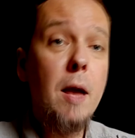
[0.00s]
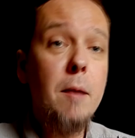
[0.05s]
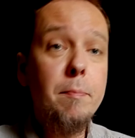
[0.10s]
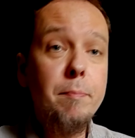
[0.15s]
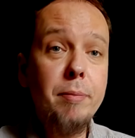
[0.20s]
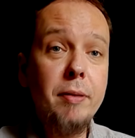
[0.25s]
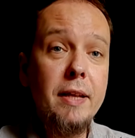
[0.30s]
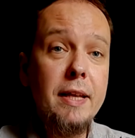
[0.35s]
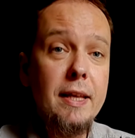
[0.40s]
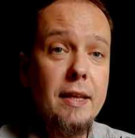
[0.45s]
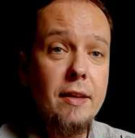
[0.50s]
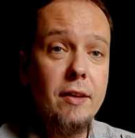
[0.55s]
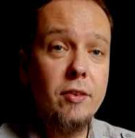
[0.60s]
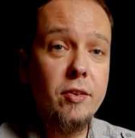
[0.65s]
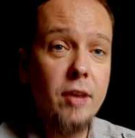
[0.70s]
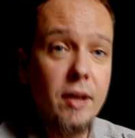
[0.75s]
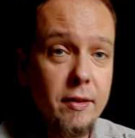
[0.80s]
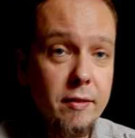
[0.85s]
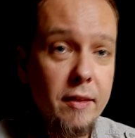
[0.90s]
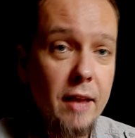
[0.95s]
Please
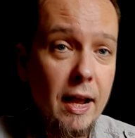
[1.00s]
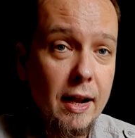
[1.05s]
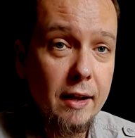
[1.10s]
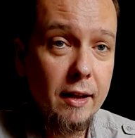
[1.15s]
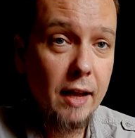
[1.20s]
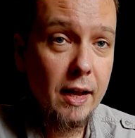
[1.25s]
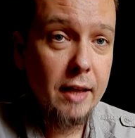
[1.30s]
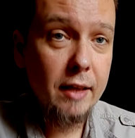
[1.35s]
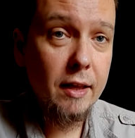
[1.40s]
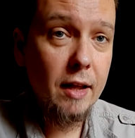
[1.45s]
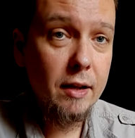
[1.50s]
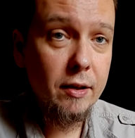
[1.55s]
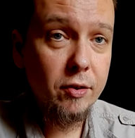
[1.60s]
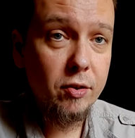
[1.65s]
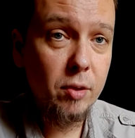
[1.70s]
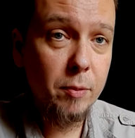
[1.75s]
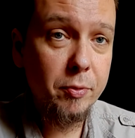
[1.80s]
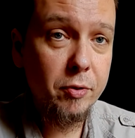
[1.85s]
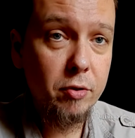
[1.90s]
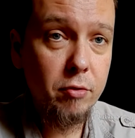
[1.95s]
hit that like and
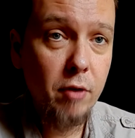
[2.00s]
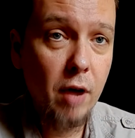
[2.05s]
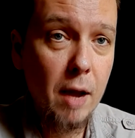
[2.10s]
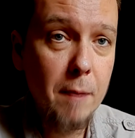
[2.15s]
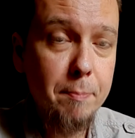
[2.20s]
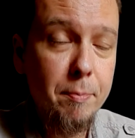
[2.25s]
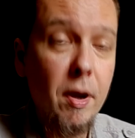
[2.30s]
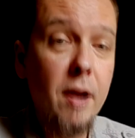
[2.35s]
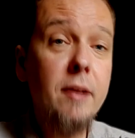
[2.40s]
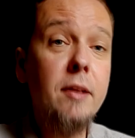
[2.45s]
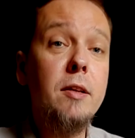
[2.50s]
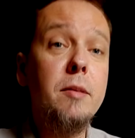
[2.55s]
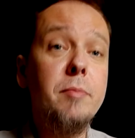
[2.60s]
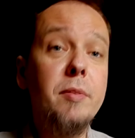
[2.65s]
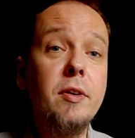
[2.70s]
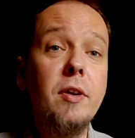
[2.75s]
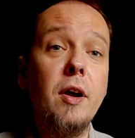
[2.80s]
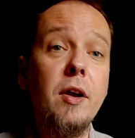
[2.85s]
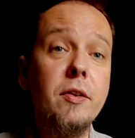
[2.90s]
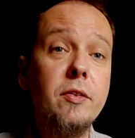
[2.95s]
subscribe button
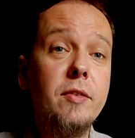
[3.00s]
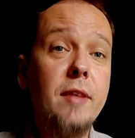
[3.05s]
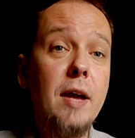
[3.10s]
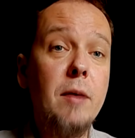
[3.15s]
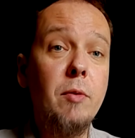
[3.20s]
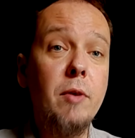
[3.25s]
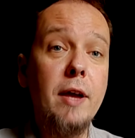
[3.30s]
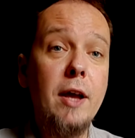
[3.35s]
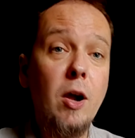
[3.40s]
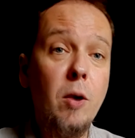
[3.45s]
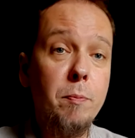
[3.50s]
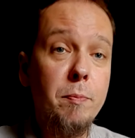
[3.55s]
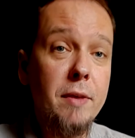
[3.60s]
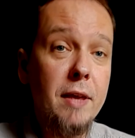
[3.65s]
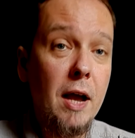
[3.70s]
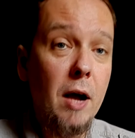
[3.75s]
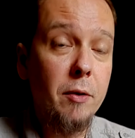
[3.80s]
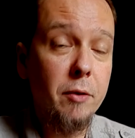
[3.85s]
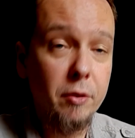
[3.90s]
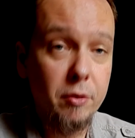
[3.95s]
because that will help me
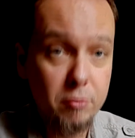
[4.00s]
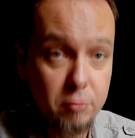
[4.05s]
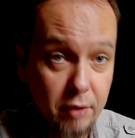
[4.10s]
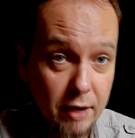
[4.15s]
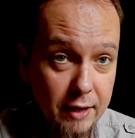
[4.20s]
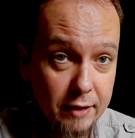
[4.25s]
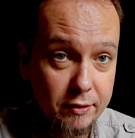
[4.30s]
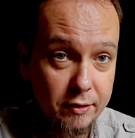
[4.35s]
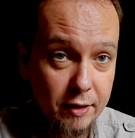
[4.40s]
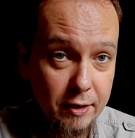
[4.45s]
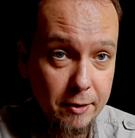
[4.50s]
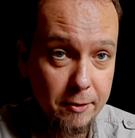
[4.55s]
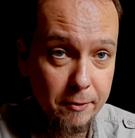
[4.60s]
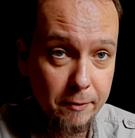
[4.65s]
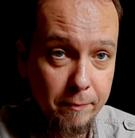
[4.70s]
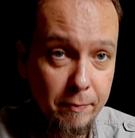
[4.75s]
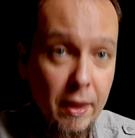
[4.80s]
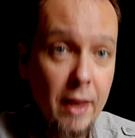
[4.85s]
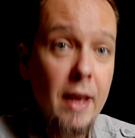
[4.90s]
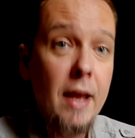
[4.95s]
out a great
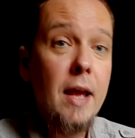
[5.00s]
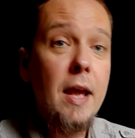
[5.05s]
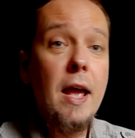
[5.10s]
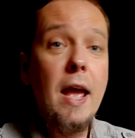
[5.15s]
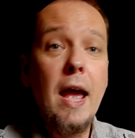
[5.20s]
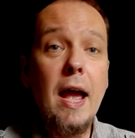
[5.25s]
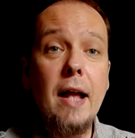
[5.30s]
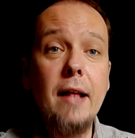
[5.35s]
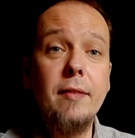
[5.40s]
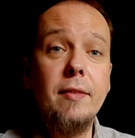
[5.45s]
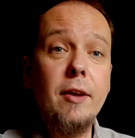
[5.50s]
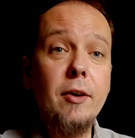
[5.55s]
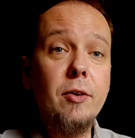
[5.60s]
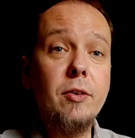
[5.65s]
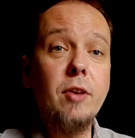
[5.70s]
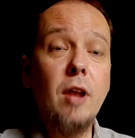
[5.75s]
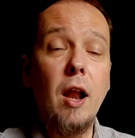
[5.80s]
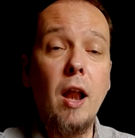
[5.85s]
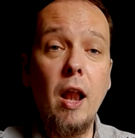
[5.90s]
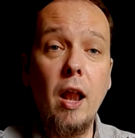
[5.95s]
deal. And there's
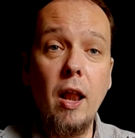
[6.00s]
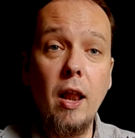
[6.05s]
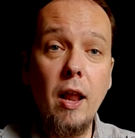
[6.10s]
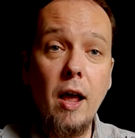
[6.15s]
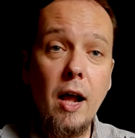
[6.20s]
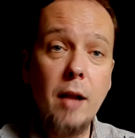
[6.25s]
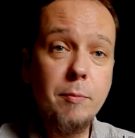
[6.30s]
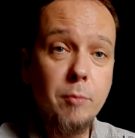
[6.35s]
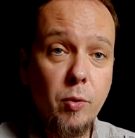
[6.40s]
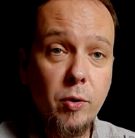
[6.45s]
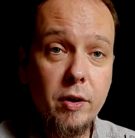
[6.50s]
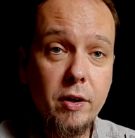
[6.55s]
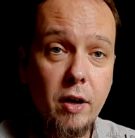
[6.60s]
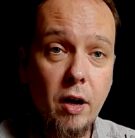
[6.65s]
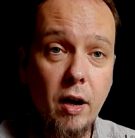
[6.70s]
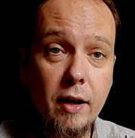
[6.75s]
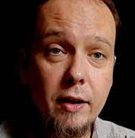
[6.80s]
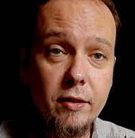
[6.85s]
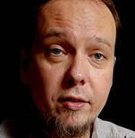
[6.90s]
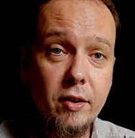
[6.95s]
a lot more
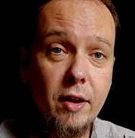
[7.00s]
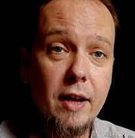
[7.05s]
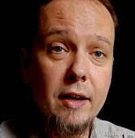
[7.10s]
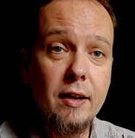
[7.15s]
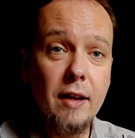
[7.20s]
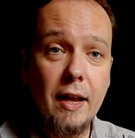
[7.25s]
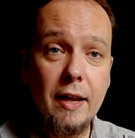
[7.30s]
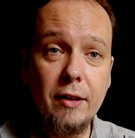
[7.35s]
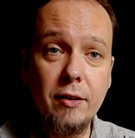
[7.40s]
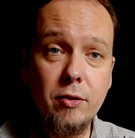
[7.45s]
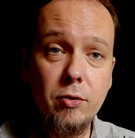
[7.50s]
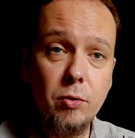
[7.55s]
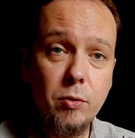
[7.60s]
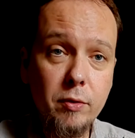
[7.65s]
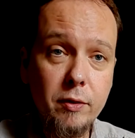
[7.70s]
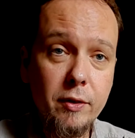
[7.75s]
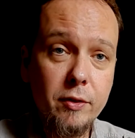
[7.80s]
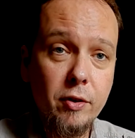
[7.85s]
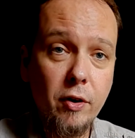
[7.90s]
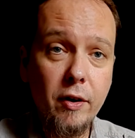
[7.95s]
content like cool
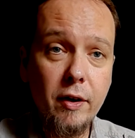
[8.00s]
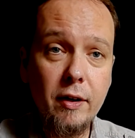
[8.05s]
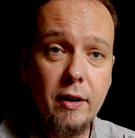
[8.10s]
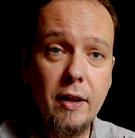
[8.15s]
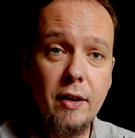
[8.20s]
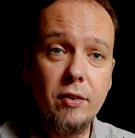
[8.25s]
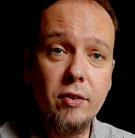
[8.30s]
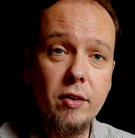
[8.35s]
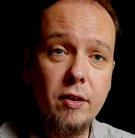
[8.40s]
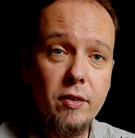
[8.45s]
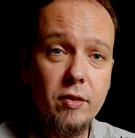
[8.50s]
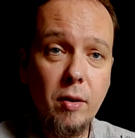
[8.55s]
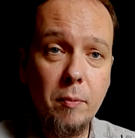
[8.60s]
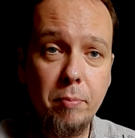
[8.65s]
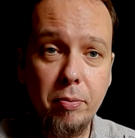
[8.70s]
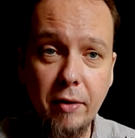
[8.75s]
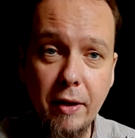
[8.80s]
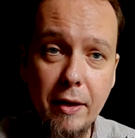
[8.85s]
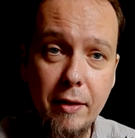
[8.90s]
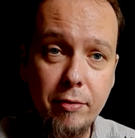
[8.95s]
guitar lessons and
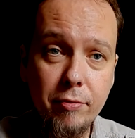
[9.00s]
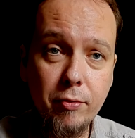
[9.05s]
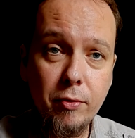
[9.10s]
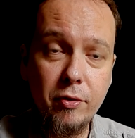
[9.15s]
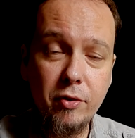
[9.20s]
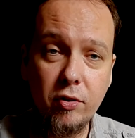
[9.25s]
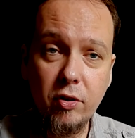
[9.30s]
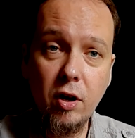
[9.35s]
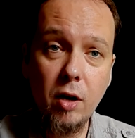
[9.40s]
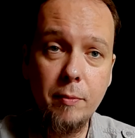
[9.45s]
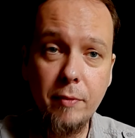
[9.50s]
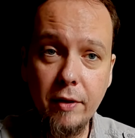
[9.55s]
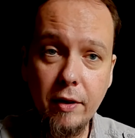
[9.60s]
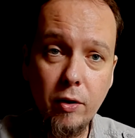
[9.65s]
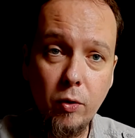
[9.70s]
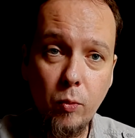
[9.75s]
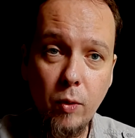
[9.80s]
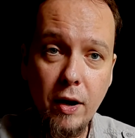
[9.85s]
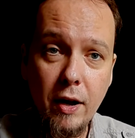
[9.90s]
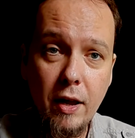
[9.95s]
playthroughs coming your
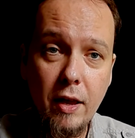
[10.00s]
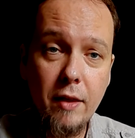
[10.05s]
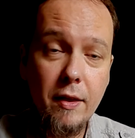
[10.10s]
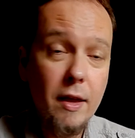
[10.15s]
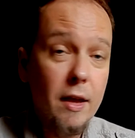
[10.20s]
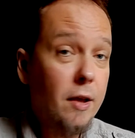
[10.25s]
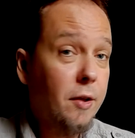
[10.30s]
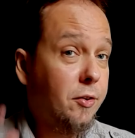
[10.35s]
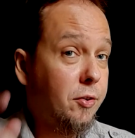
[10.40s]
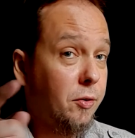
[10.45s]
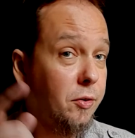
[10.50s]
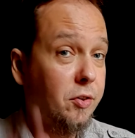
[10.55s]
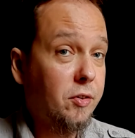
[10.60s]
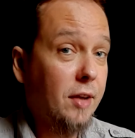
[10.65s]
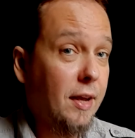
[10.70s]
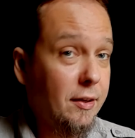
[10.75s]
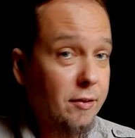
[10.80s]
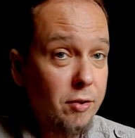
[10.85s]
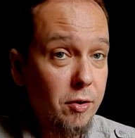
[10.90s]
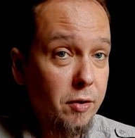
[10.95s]
way. So
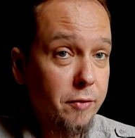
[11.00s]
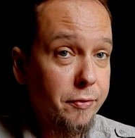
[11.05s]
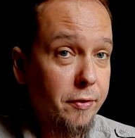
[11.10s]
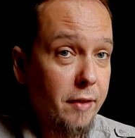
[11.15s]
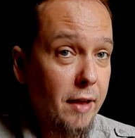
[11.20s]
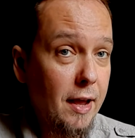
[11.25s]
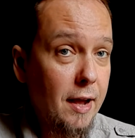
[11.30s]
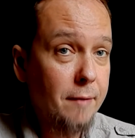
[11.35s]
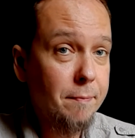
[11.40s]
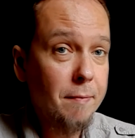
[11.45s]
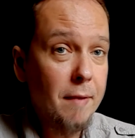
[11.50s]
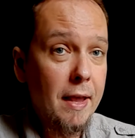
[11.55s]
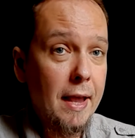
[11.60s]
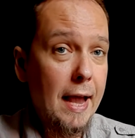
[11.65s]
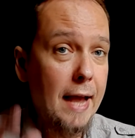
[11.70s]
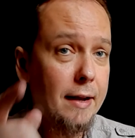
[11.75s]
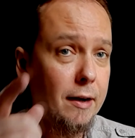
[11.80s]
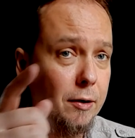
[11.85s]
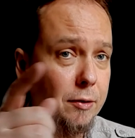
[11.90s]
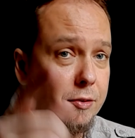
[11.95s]
stay tuned for that
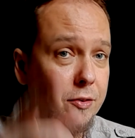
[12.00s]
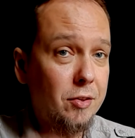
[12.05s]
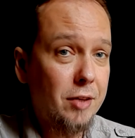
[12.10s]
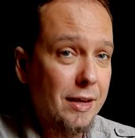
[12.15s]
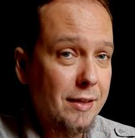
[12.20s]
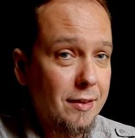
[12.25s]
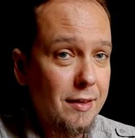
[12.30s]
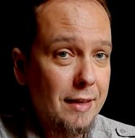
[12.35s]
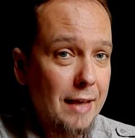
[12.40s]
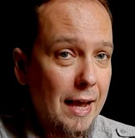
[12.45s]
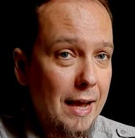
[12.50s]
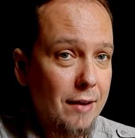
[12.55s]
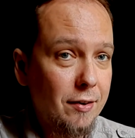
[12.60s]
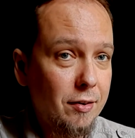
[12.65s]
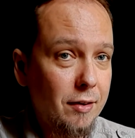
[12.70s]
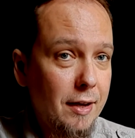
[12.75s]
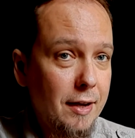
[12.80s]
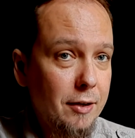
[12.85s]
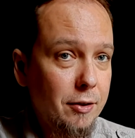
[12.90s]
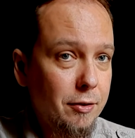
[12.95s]
and I'll check you guys
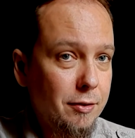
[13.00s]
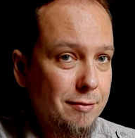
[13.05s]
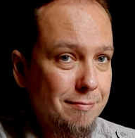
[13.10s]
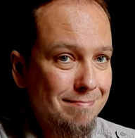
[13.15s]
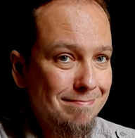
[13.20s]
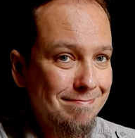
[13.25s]
later.